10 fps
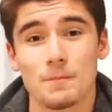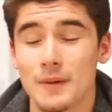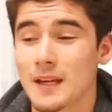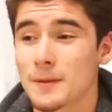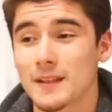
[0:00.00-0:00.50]

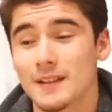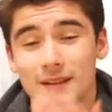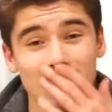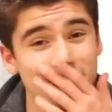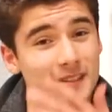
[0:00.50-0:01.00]

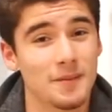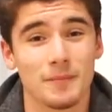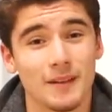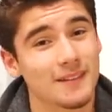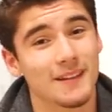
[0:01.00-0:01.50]
maybe, as I
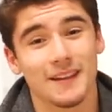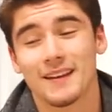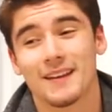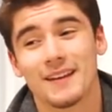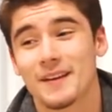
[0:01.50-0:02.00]
said, like,
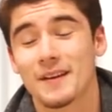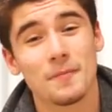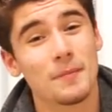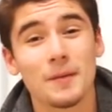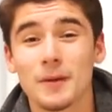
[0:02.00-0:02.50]

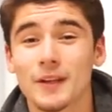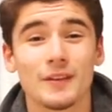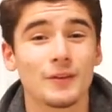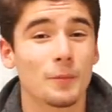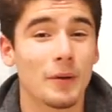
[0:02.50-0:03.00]
maybe
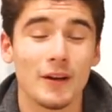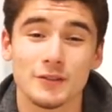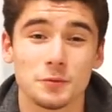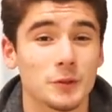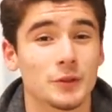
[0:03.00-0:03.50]
your
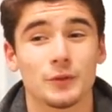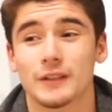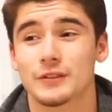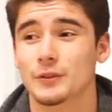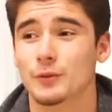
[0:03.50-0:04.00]
parents weren't
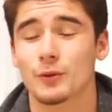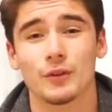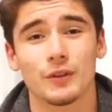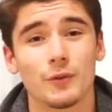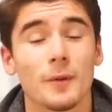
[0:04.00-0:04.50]
great to you,
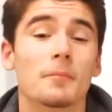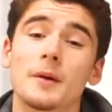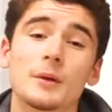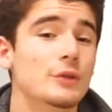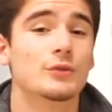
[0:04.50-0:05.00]
or you know what,
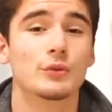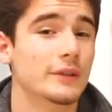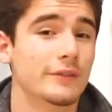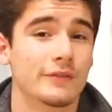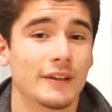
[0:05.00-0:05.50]
maybe you do
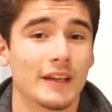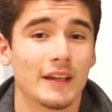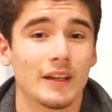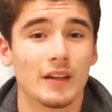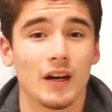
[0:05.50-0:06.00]
live
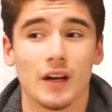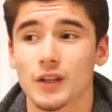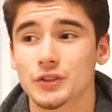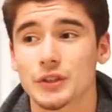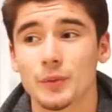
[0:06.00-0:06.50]
in a
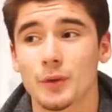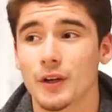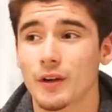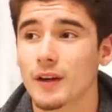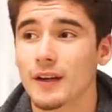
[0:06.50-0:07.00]
country
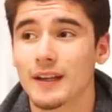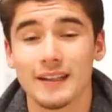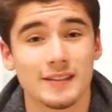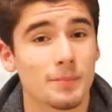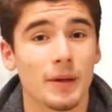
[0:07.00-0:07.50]
where
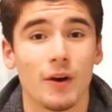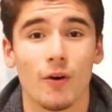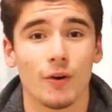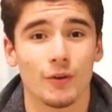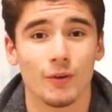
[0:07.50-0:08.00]
it's a bit
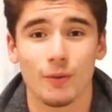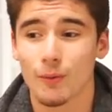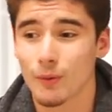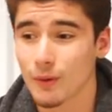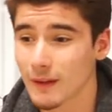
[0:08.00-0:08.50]
harder,
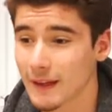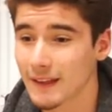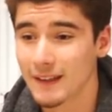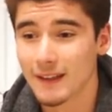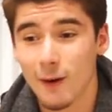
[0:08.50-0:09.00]
or
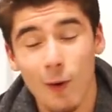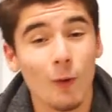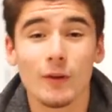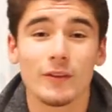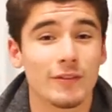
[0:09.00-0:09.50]
like,
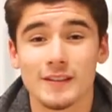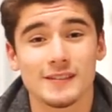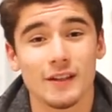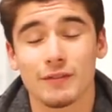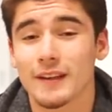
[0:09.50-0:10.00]
all of this
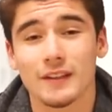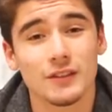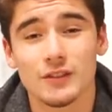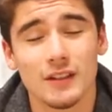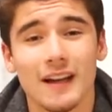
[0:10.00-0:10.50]
stuff,
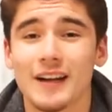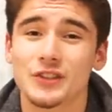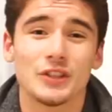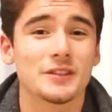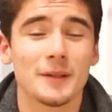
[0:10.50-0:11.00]
like
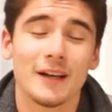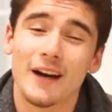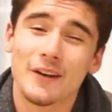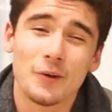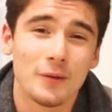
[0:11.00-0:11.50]
trust me,
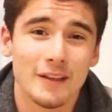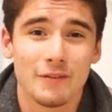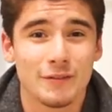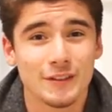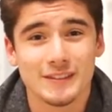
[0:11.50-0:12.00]
I know what
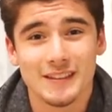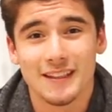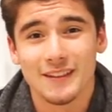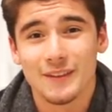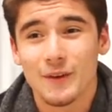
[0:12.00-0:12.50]
that feels
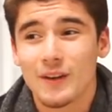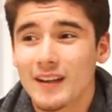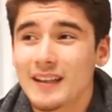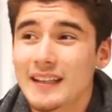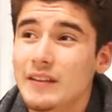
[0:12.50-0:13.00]
like, you know?
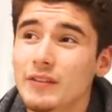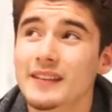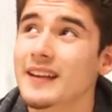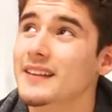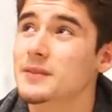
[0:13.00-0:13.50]
Even
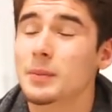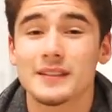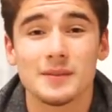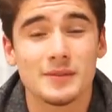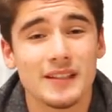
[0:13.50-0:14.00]
to get this
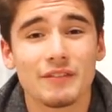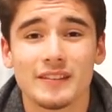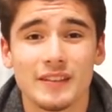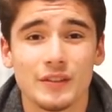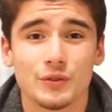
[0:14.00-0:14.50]
place, I'm
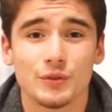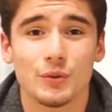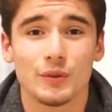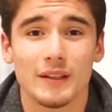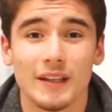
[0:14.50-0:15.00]
17 years
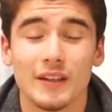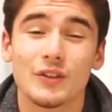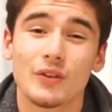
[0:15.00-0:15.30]
old, like,